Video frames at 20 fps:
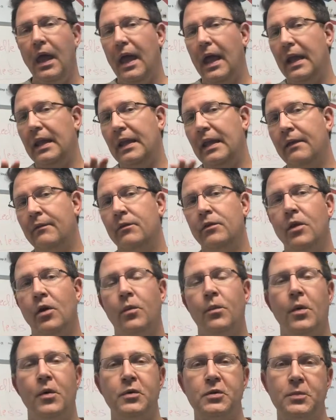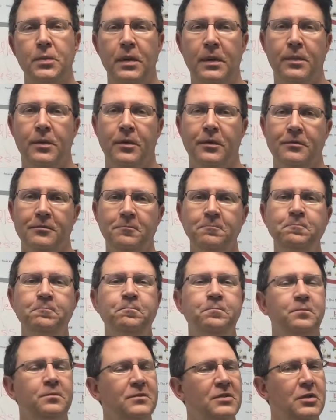And even though most people
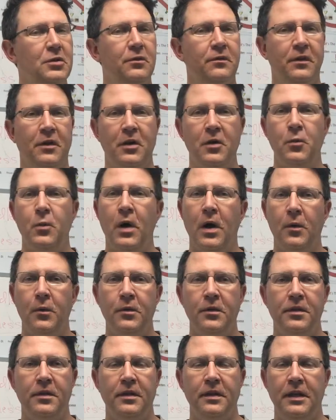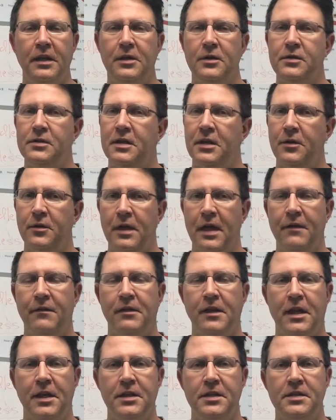do very well with the needles, they don't have a
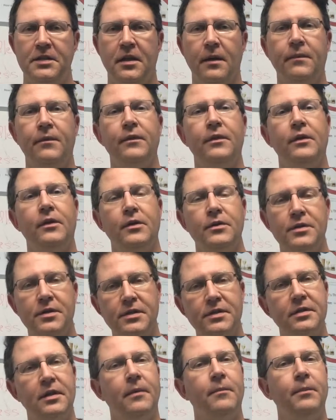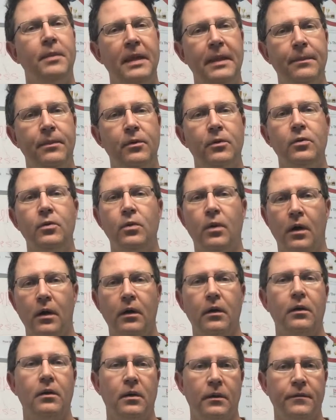lot of discomfort, there are just some people who
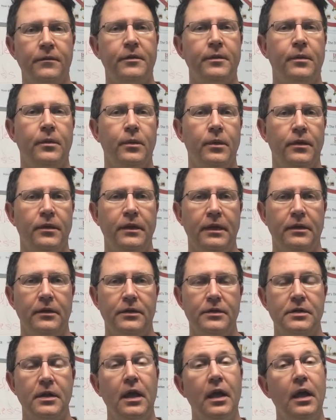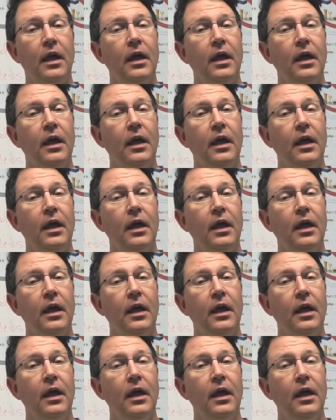aren't comfortable with needles.